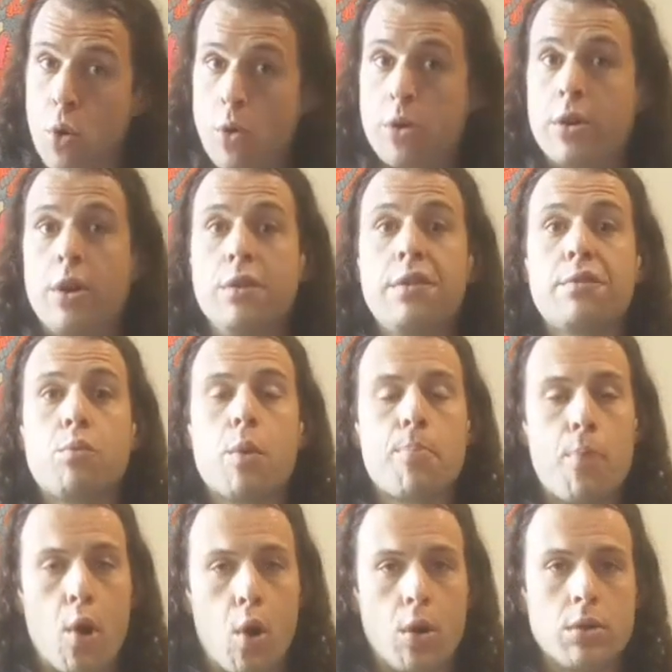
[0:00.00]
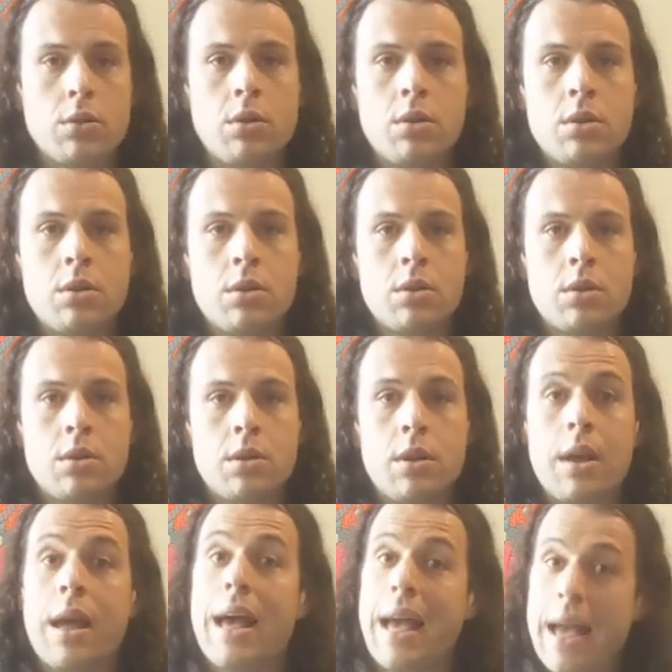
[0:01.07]
quarter notes were pon,
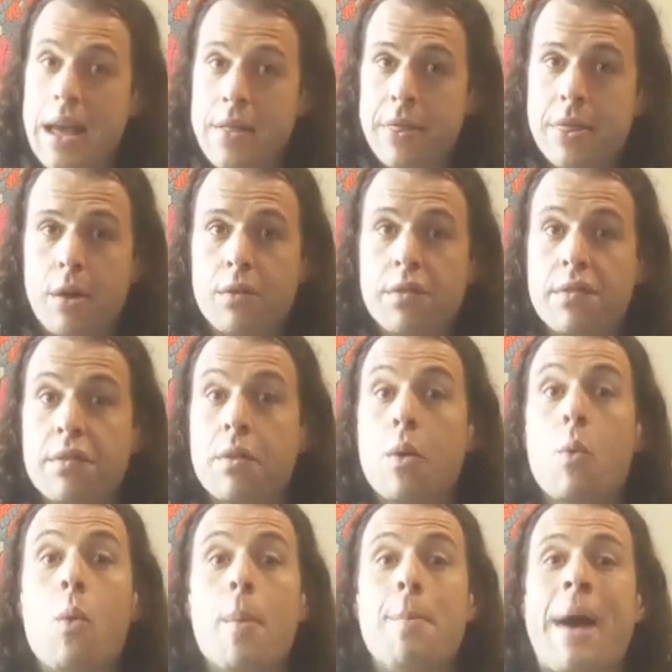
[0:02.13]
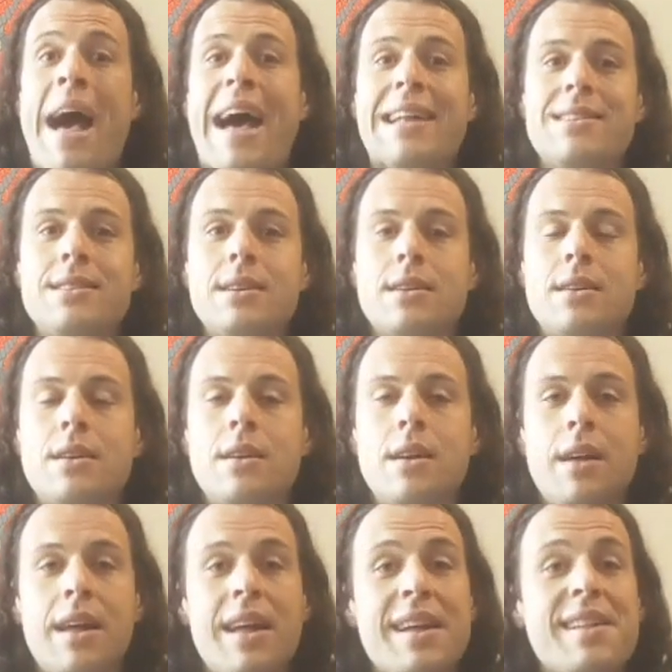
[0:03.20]
eighth notes were pat,
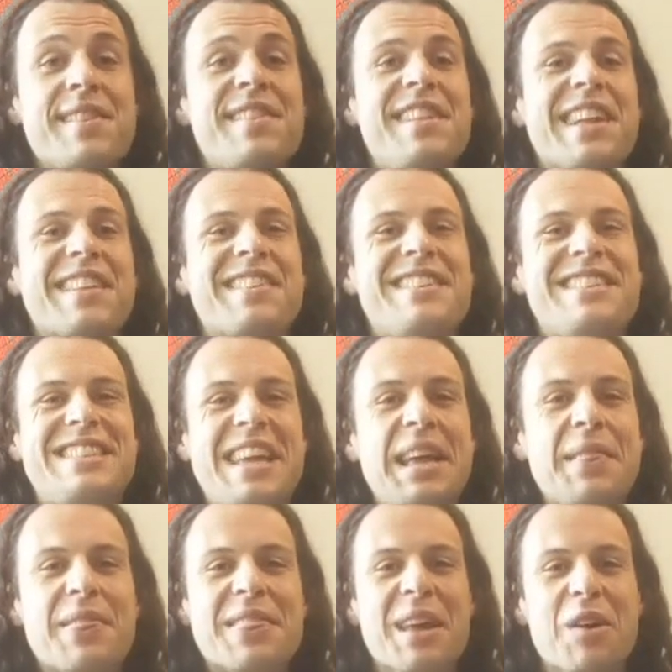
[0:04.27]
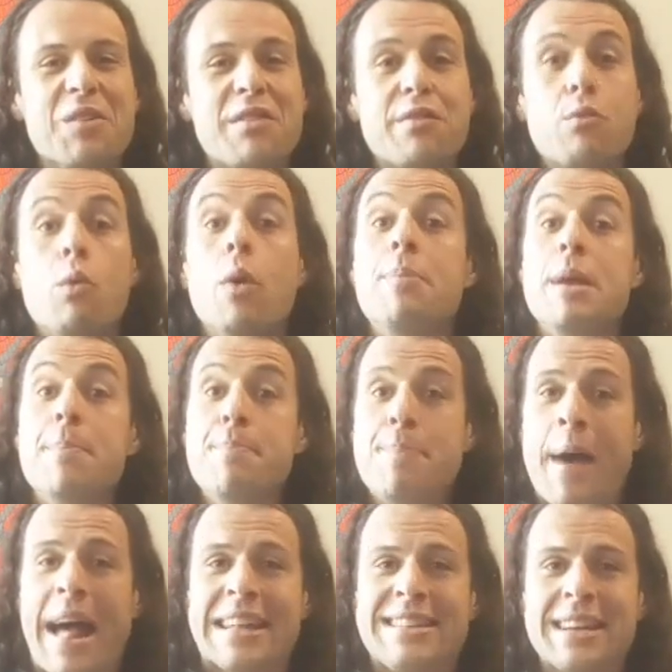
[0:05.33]
sixteenth notes will be
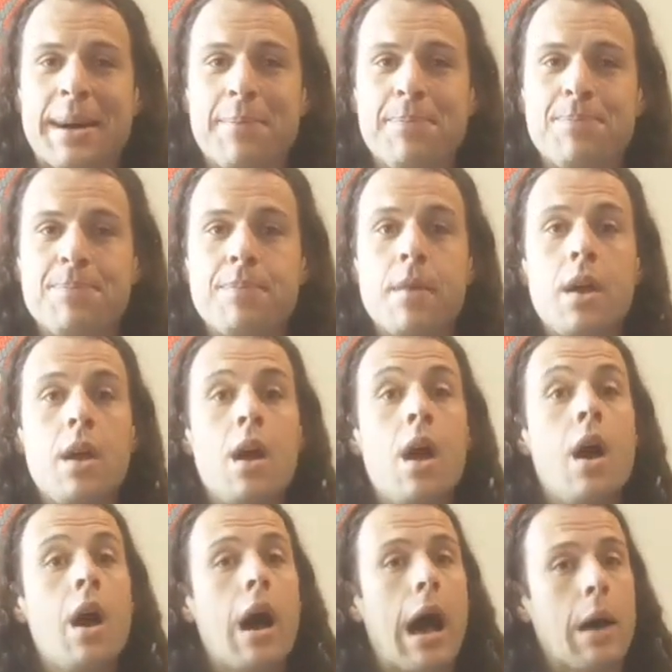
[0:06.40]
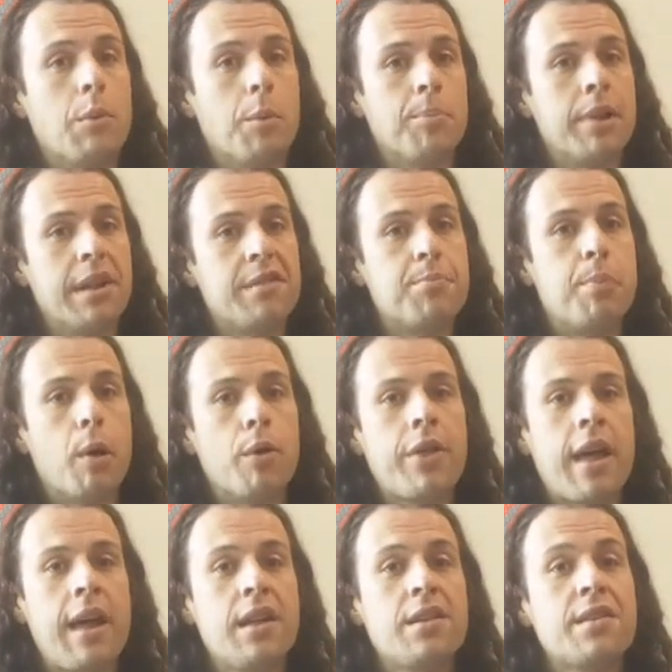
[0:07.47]
pata. I will place
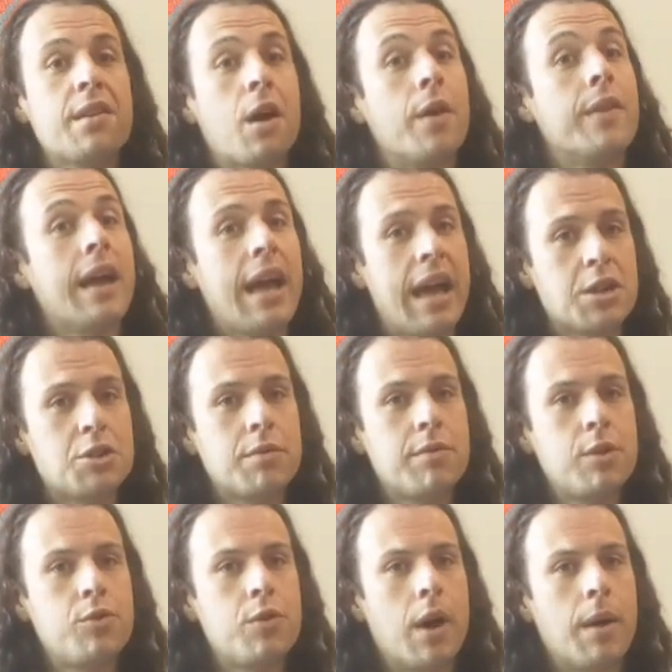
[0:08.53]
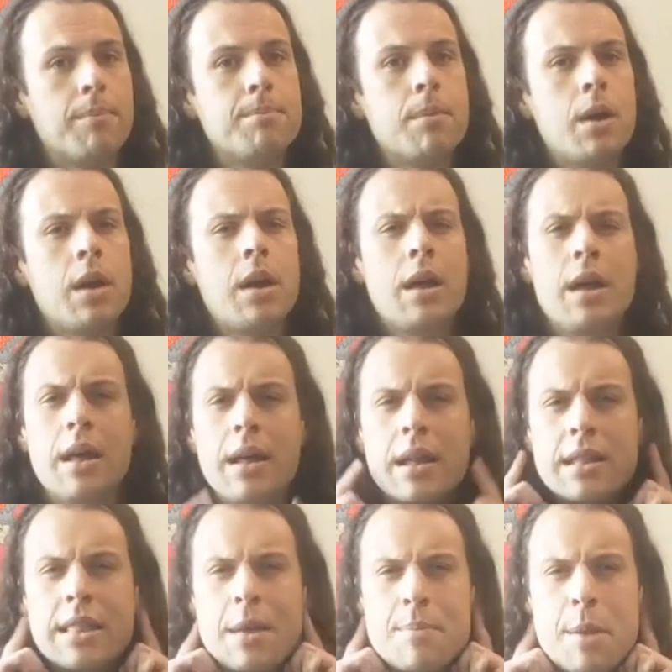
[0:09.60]
both hands on the edge of the drum.
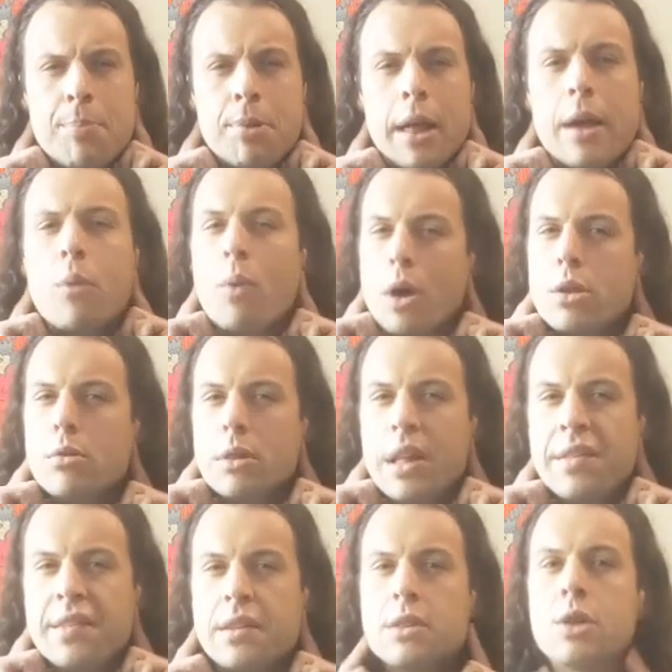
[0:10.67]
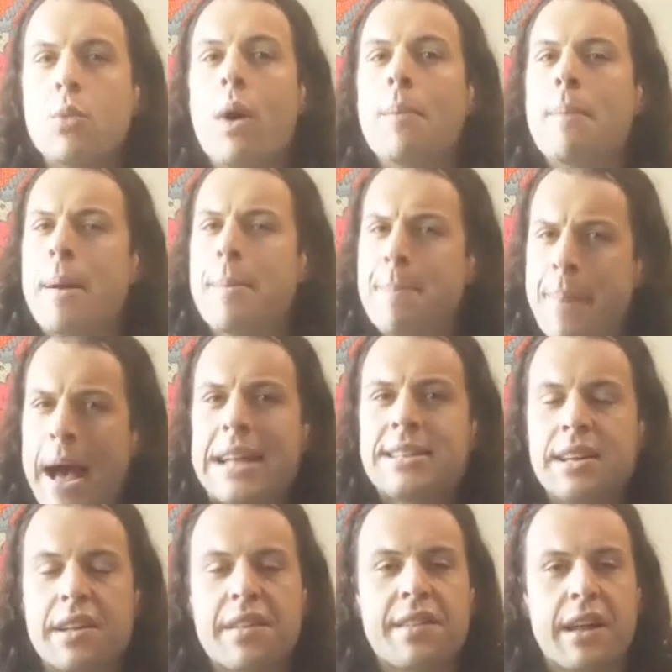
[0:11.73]
Let me play it while you listen to what my
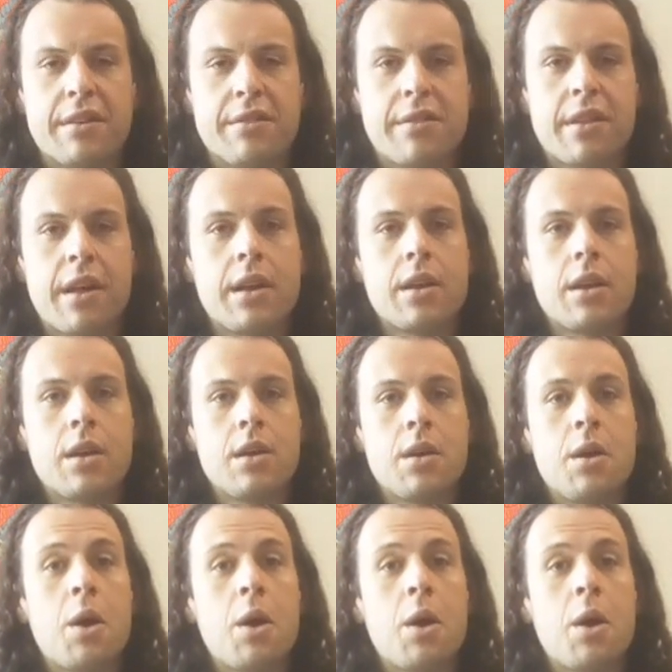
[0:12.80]
pata sounds like.